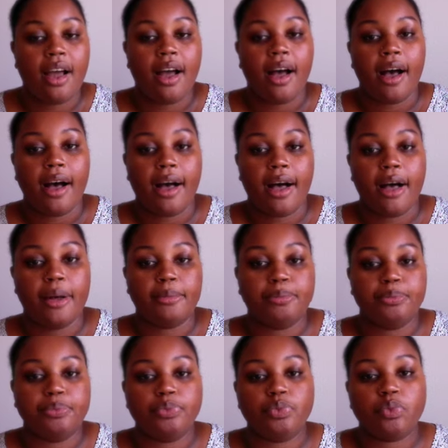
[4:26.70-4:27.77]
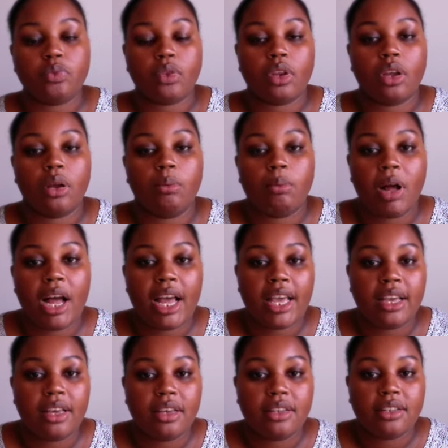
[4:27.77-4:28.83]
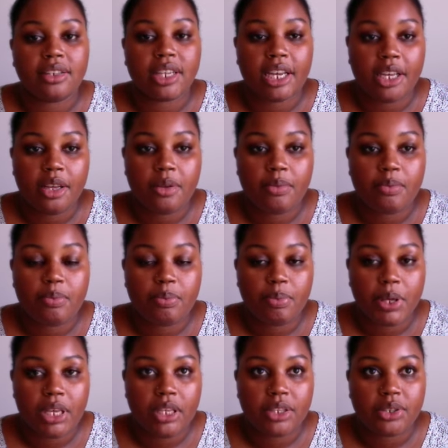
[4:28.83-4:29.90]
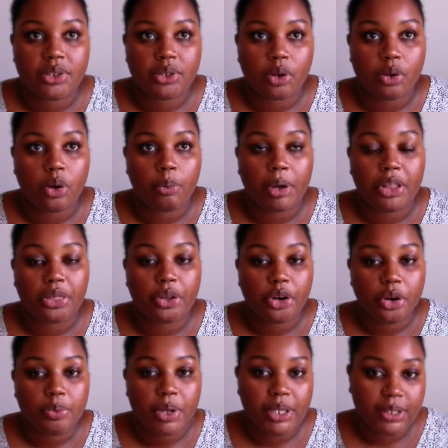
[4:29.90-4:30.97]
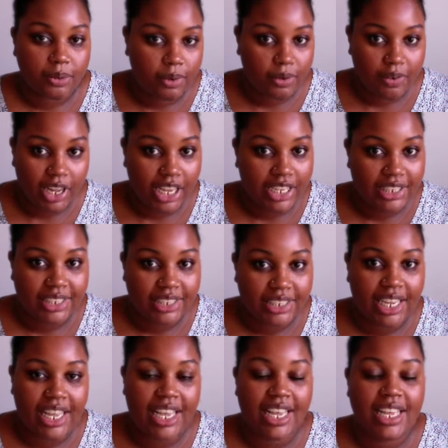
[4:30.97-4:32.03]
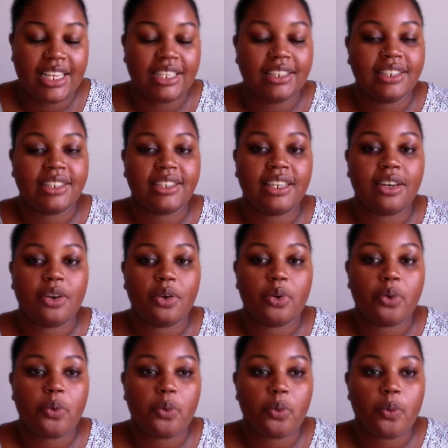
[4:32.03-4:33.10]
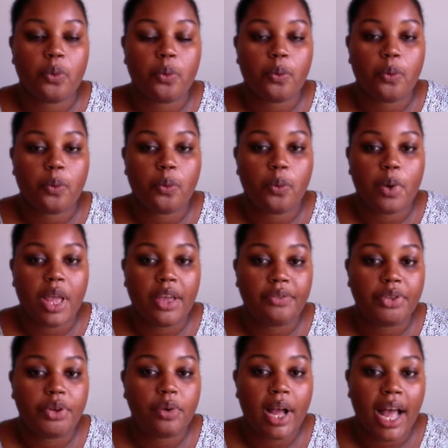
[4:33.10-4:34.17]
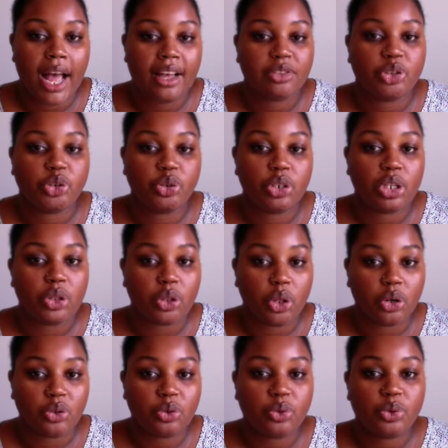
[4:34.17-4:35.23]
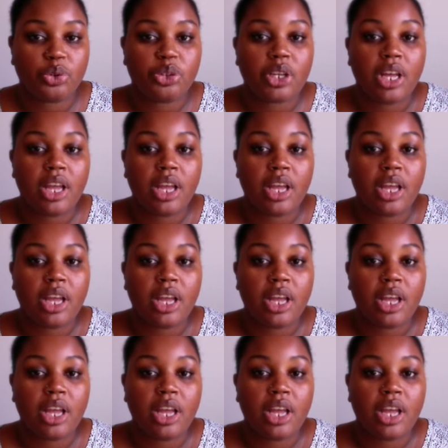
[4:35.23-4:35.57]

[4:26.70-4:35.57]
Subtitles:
um my second piece, or no, my third piece of advice is if you have student loans,